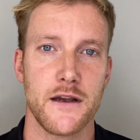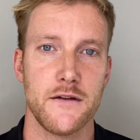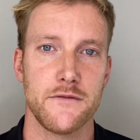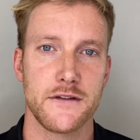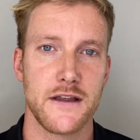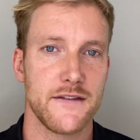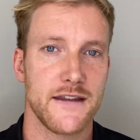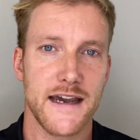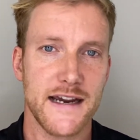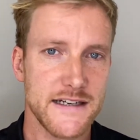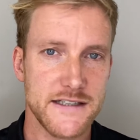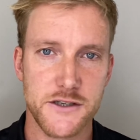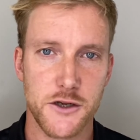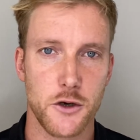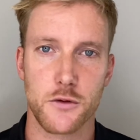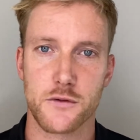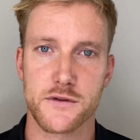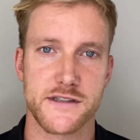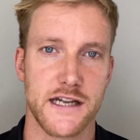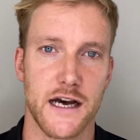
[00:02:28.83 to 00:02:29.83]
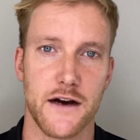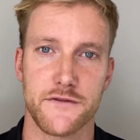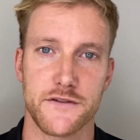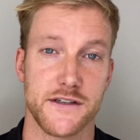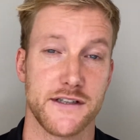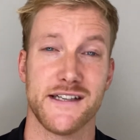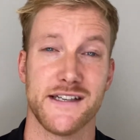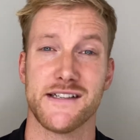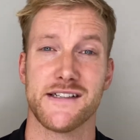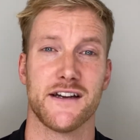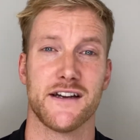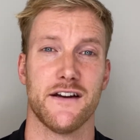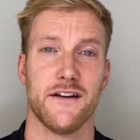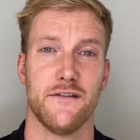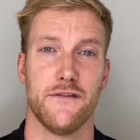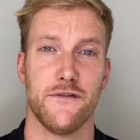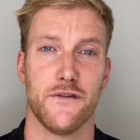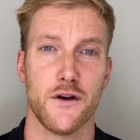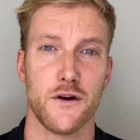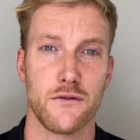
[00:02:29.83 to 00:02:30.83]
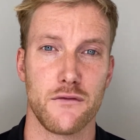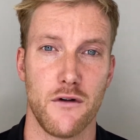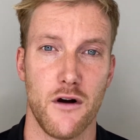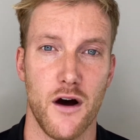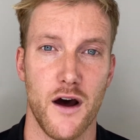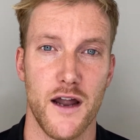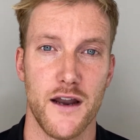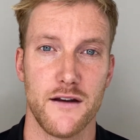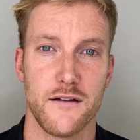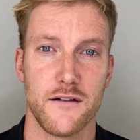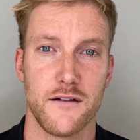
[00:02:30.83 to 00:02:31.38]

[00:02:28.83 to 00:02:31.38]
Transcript: then the external stuff just isn't going to feel right.